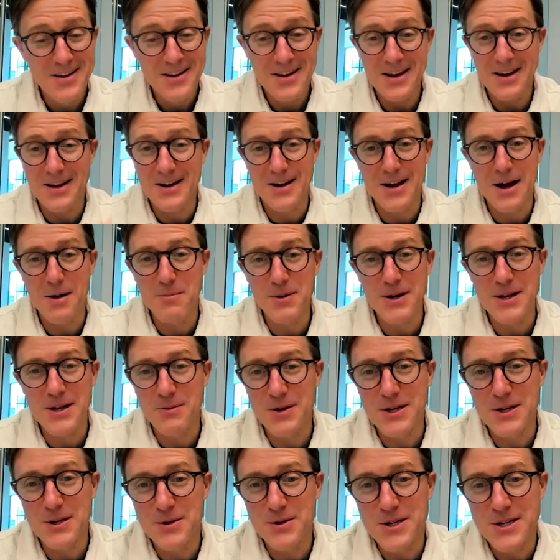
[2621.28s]
In a company,
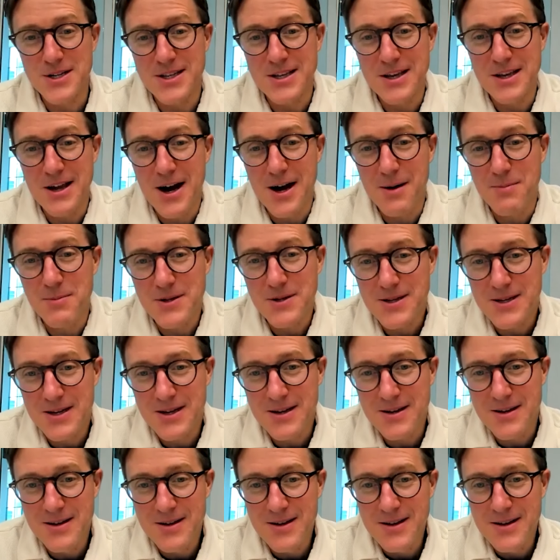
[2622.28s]
we do just the opposite.
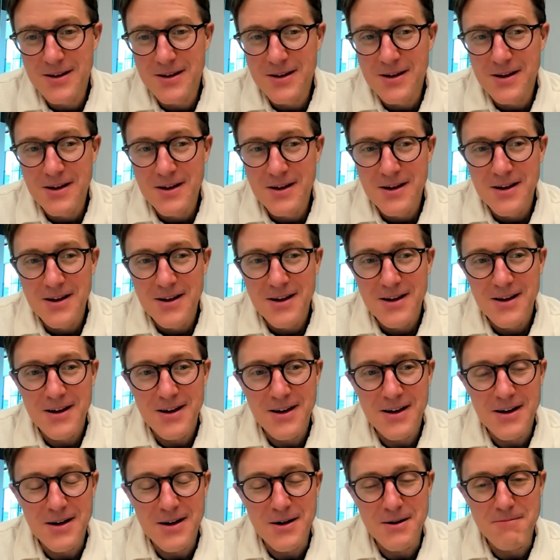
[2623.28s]

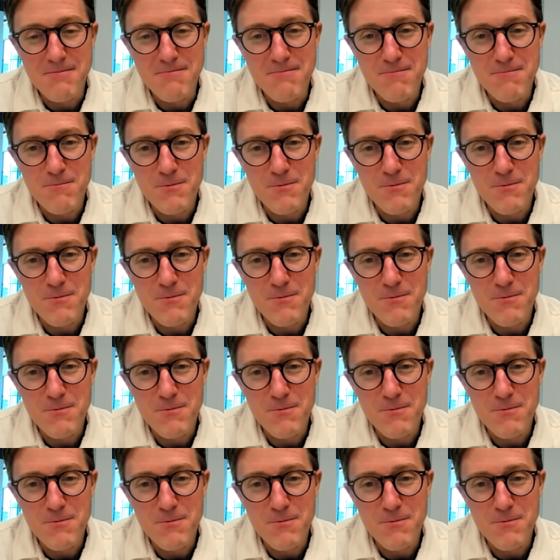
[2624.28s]
Um,